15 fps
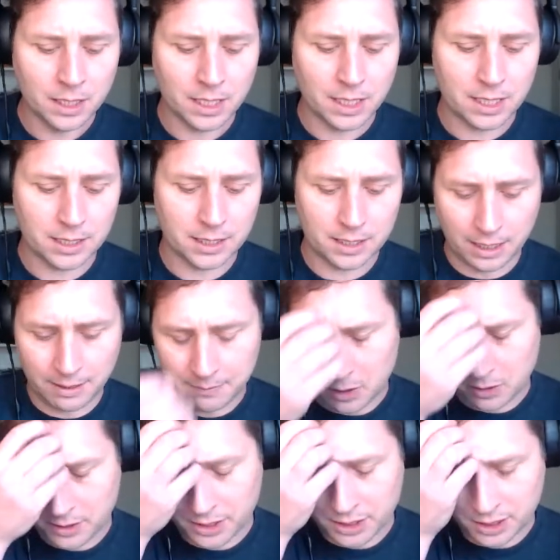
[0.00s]
I'm
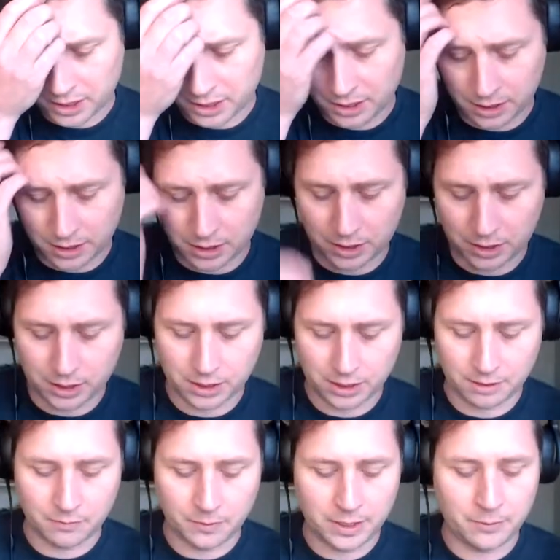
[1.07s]
going to just,
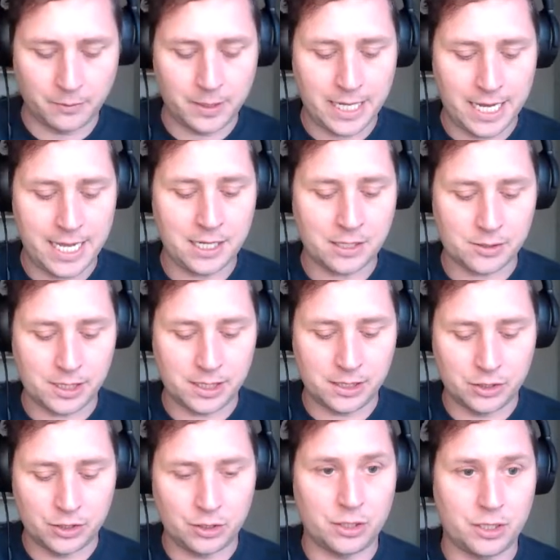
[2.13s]
we can actually
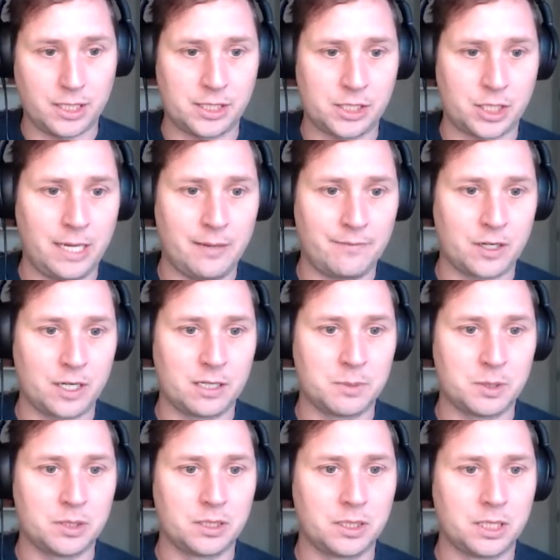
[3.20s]
insert a type
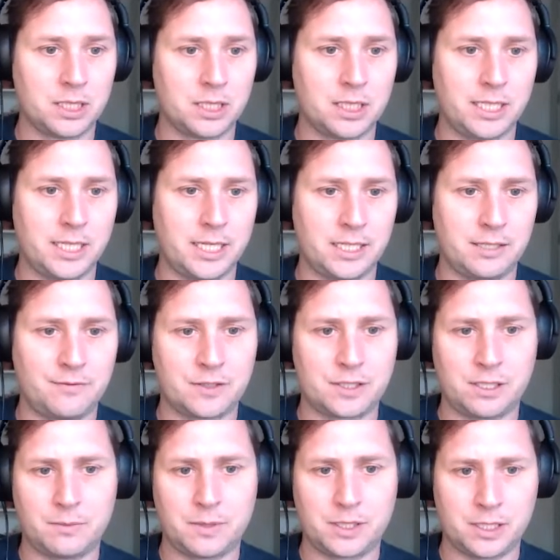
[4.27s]
variable. And for
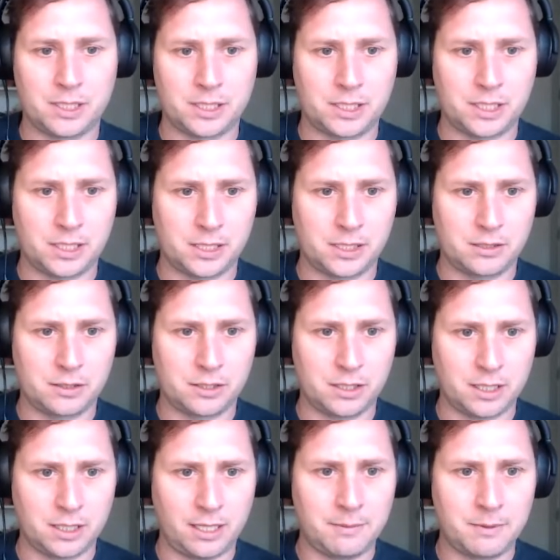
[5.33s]
some reason I said,
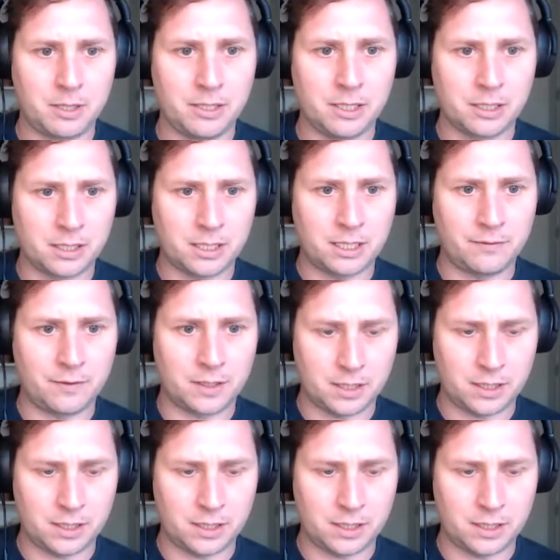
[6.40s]
I'm going to give it the